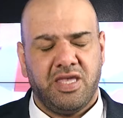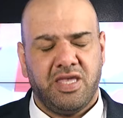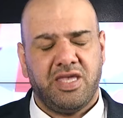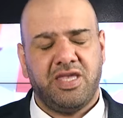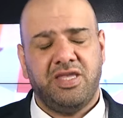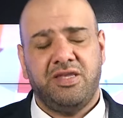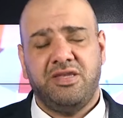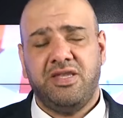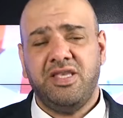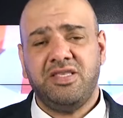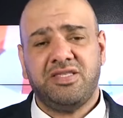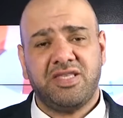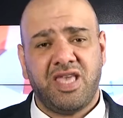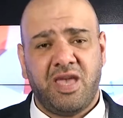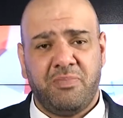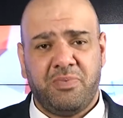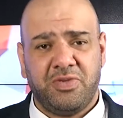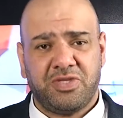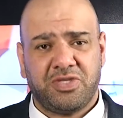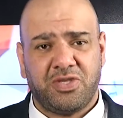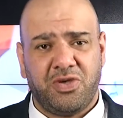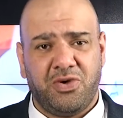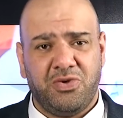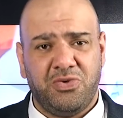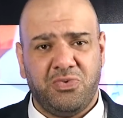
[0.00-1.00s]
In this
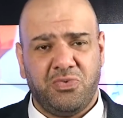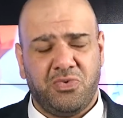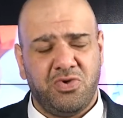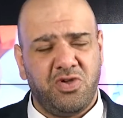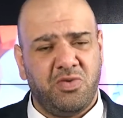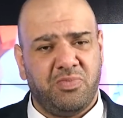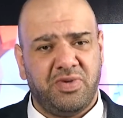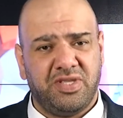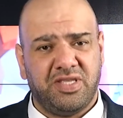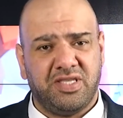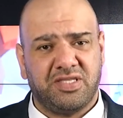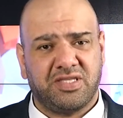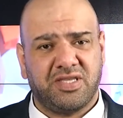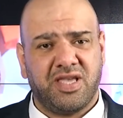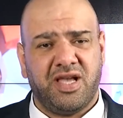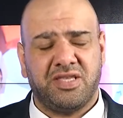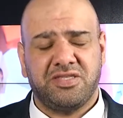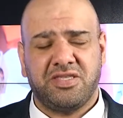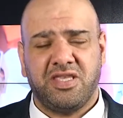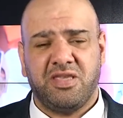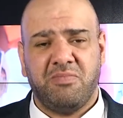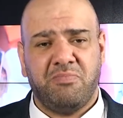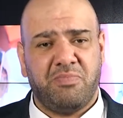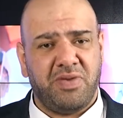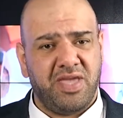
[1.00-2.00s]
episode, we'll be
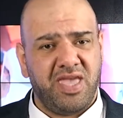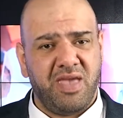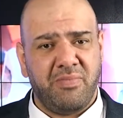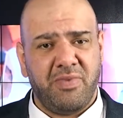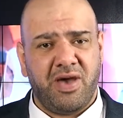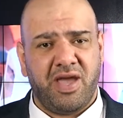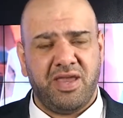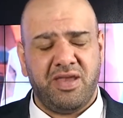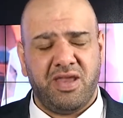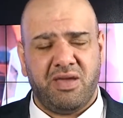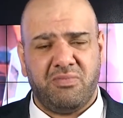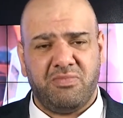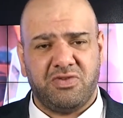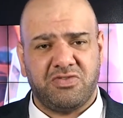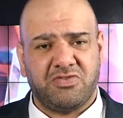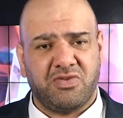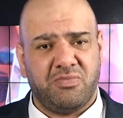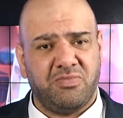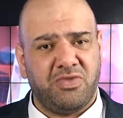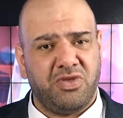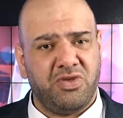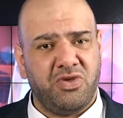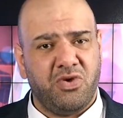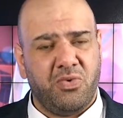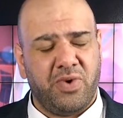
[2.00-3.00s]
discussing PMI numbers from
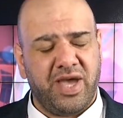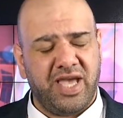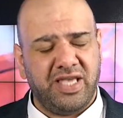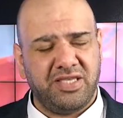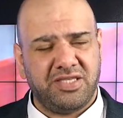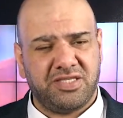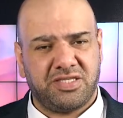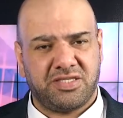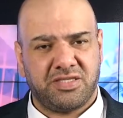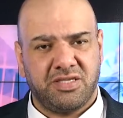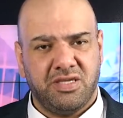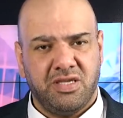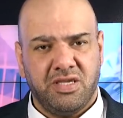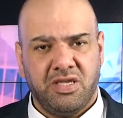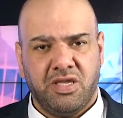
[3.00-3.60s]
the US,